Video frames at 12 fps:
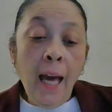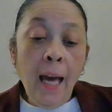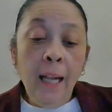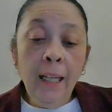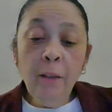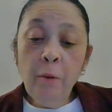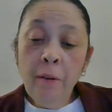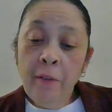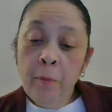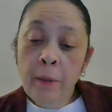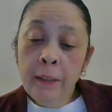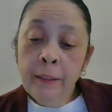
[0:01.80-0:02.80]
Hello,
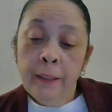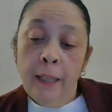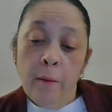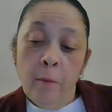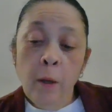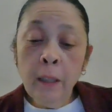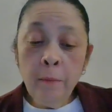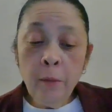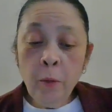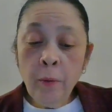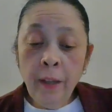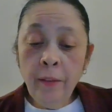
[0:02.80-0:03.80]
everyone, and welcome to
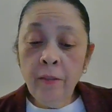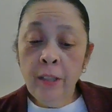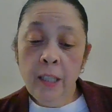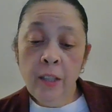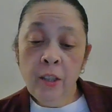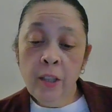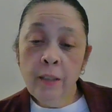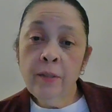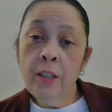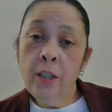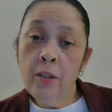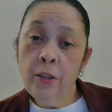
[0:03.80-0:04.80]
another edition of
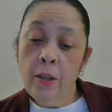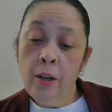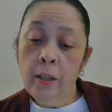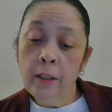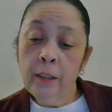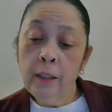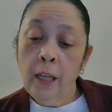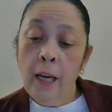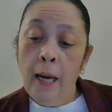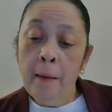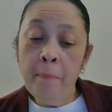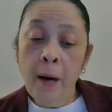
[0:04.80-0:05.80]
Teacher Talks,
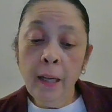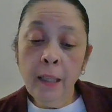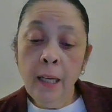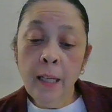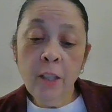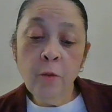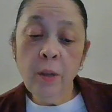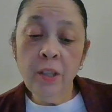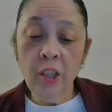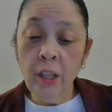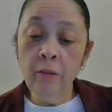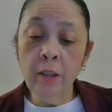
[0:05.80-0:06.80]
a podcast where
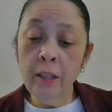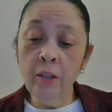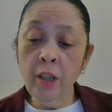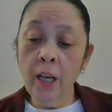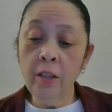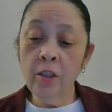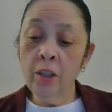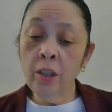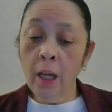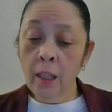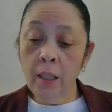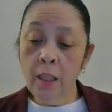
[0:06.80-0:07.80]
general education
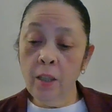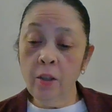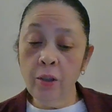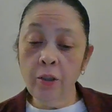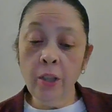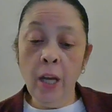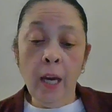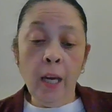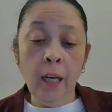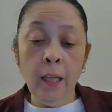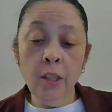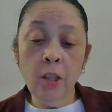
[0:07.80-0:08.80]
teachers
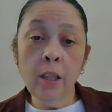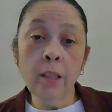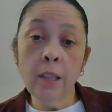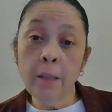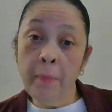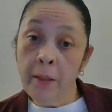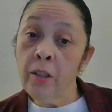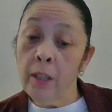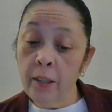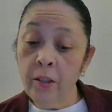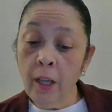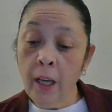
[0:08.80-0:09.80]
can talk to special
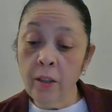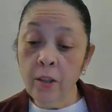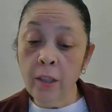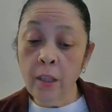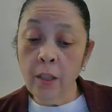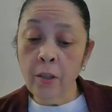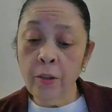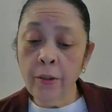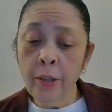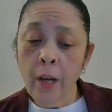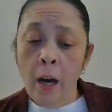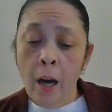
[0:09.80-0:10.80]
education teachers
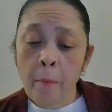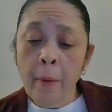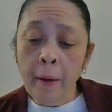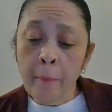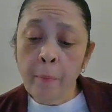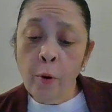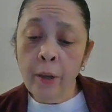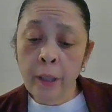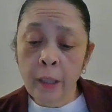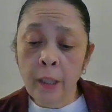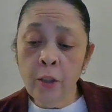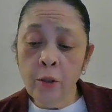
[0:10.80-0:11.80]
about important
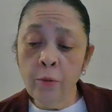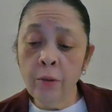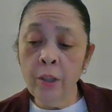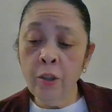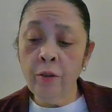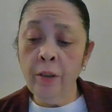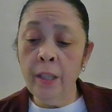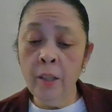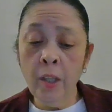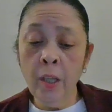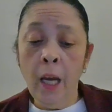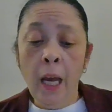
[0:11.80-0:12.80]
issues and
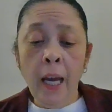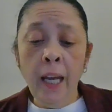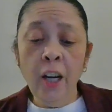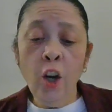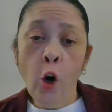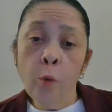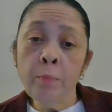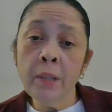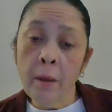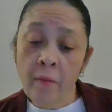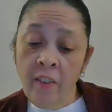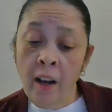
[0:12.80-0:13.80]
trends in hopes
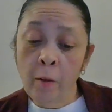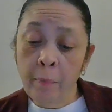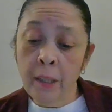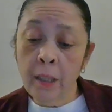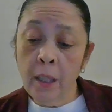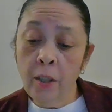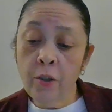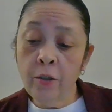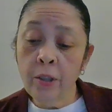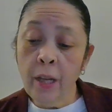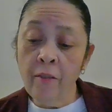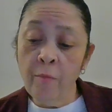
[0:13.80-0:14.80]
of helping teachers
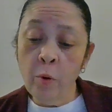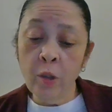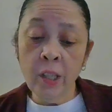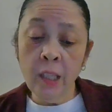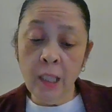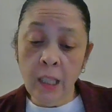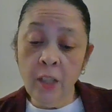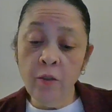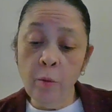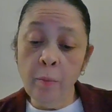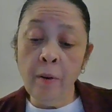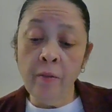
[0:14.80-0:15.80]
have more successful
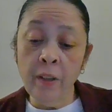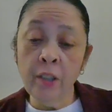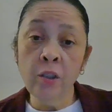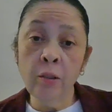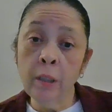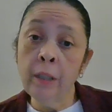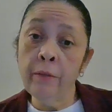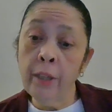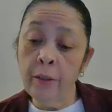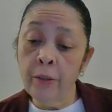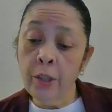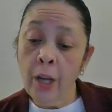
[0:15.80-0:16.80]
professional
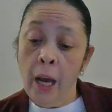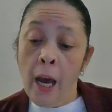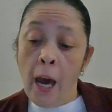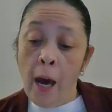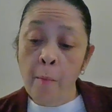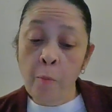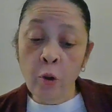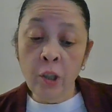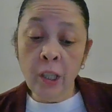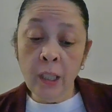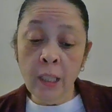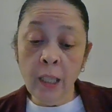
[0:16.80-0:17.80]
careers and more
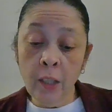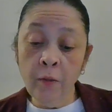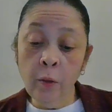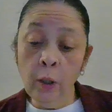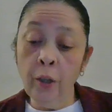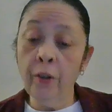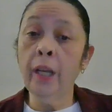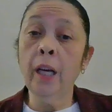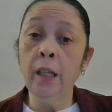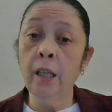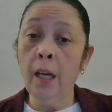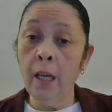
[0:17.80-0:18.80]
successful
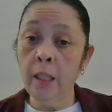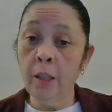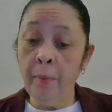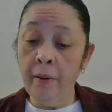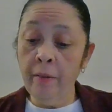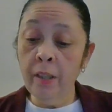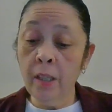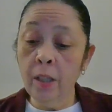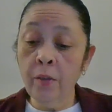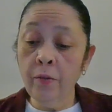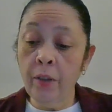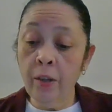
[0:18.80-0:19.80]
learning experiences
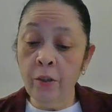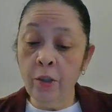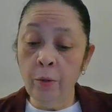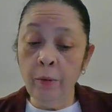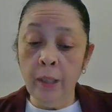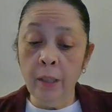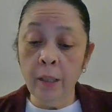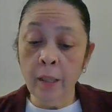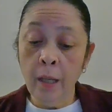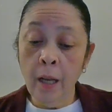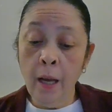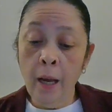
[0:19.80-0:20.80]
for their students.
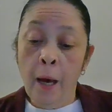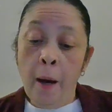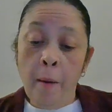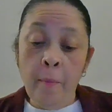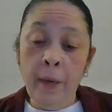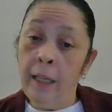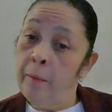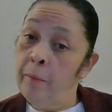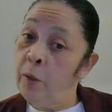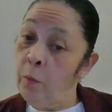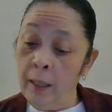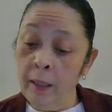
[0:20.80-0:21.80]
My name is
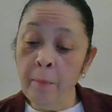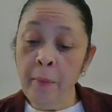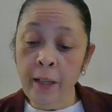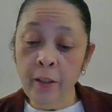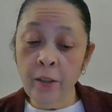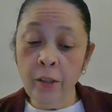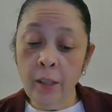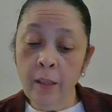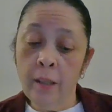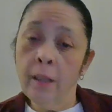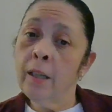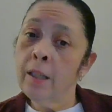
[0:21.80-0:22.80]
Wanda Myers,
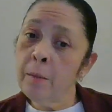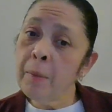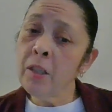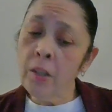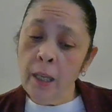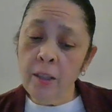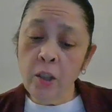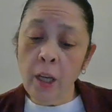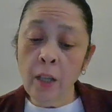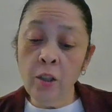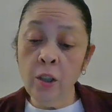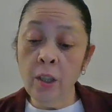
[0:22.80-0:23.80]
special
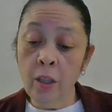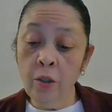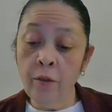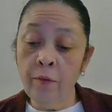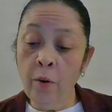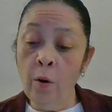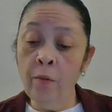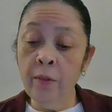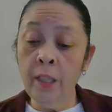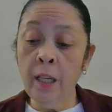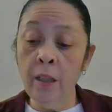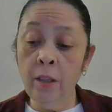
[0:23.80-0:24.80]
education teacher for over
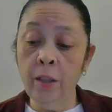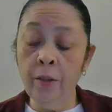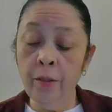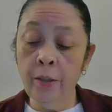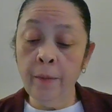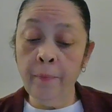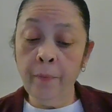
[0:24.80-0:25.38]
10 years.